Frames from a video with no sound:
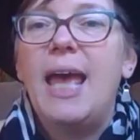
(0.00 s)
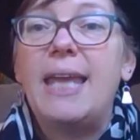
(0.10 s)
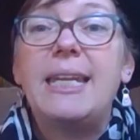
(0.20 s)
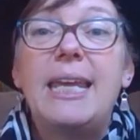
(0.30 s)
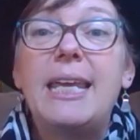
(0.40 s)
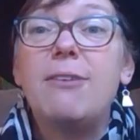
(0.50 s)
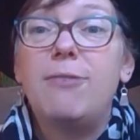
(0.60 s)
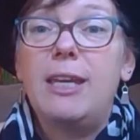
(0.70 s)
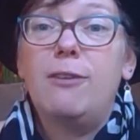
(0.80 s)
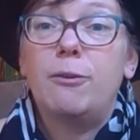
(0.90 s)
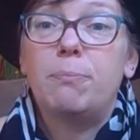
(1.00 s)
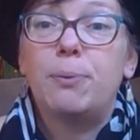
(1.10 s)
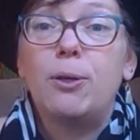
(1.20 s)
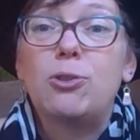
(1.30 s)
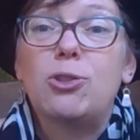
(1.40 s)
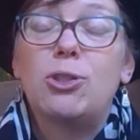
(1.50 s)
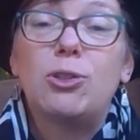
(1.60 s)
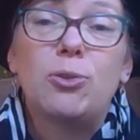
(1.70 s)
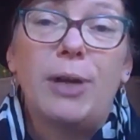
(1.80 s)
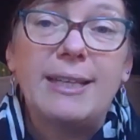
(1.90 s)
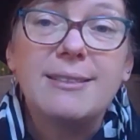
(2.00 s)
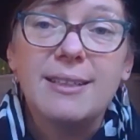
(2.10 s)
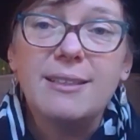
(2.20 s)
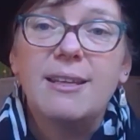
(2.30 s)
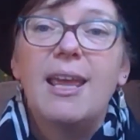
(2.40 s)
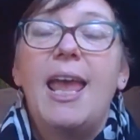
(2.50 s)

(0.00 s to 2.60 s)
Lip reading: an innovative approach to transit